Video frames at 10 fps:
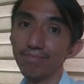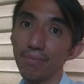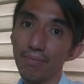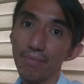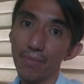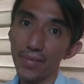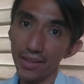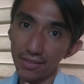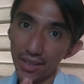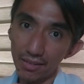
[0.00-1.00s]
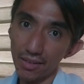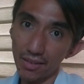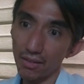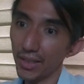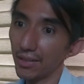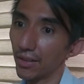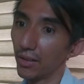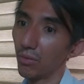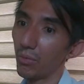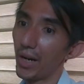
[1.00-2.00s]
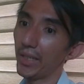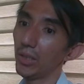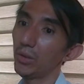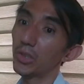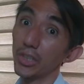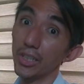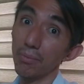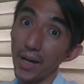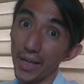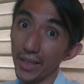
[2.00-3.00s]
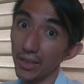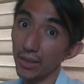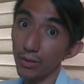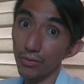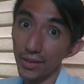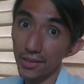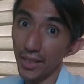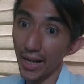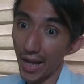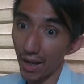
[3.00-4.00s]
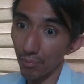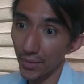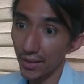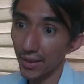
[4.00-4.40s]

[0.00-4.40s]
the sixth reason why you shouldn't buy a UVC lamp